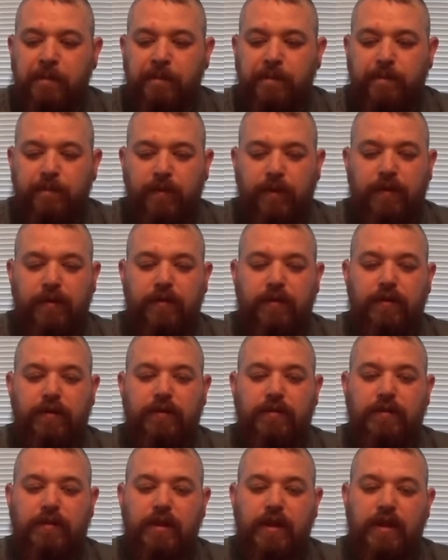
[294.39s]

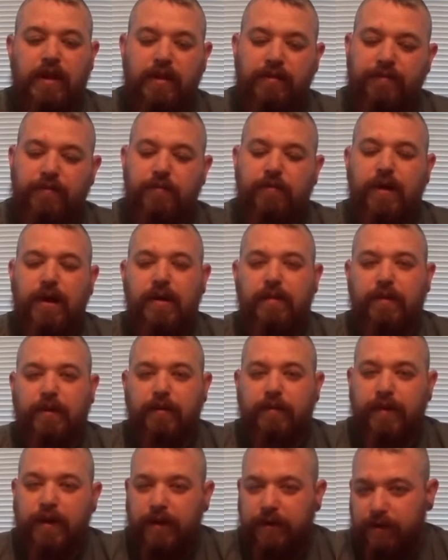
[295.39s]
because if you buy a
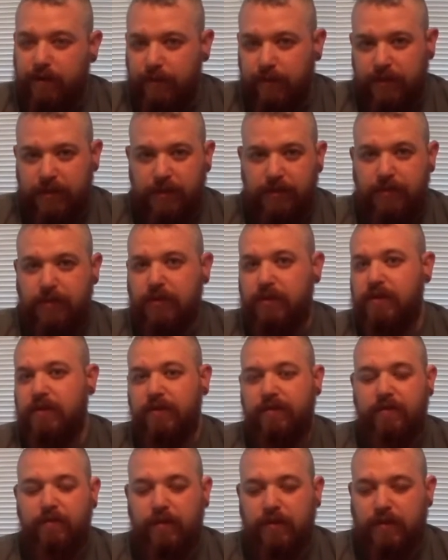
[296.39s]
bigger bag, you're going to be tempted to
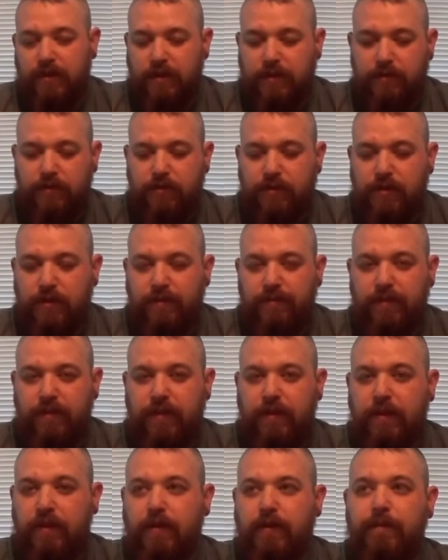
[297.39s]
stuff a bunch of extra stuff
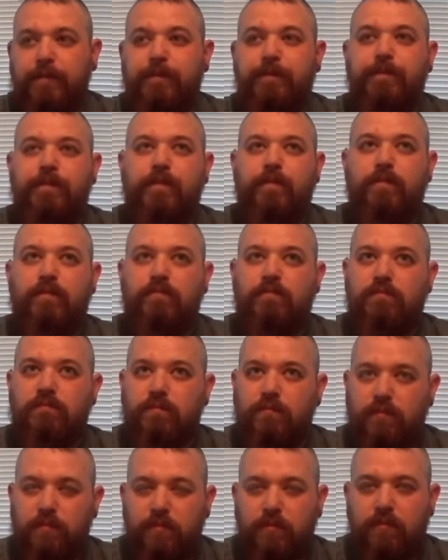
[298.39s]
in there.
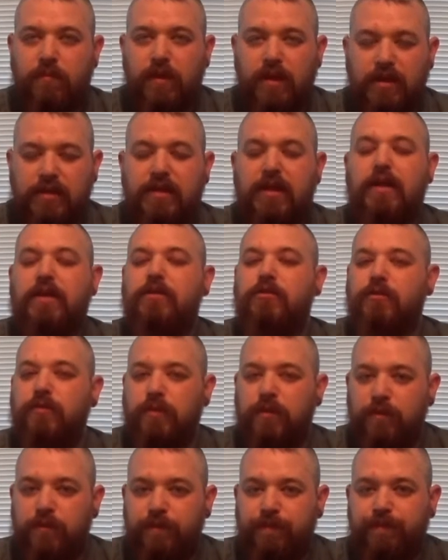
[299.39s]
That's kind of
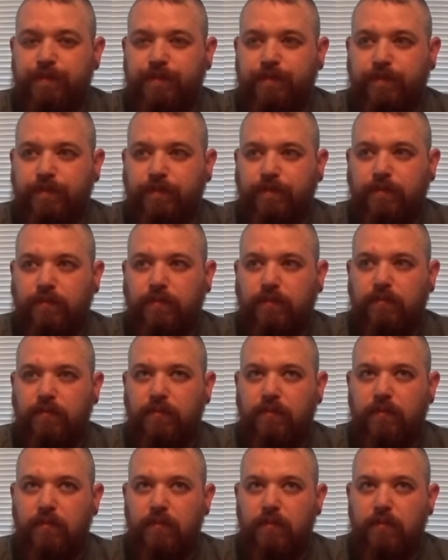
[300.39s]
true.
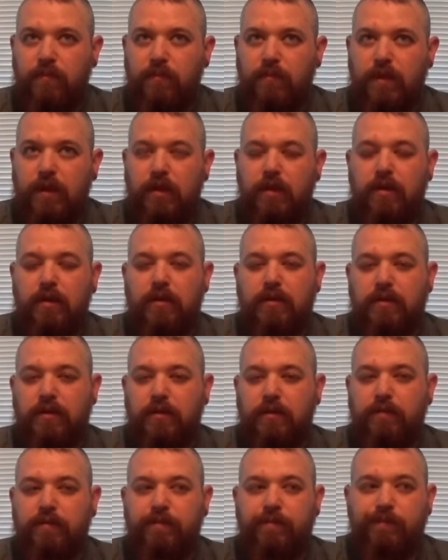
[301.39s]

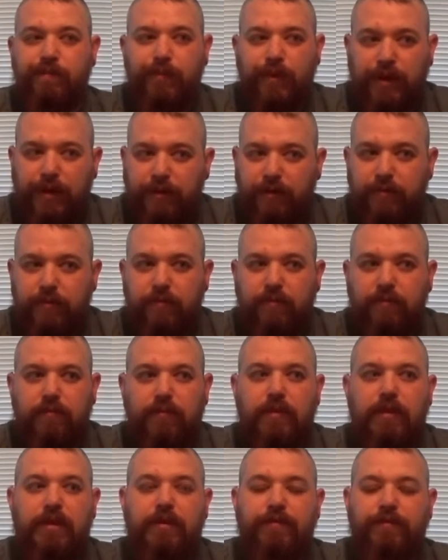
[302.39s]
But
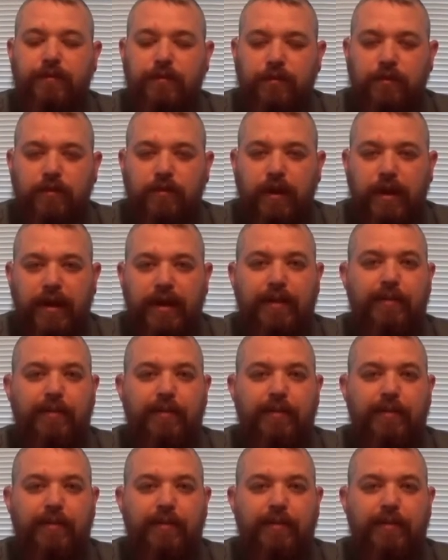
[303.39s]
if you're a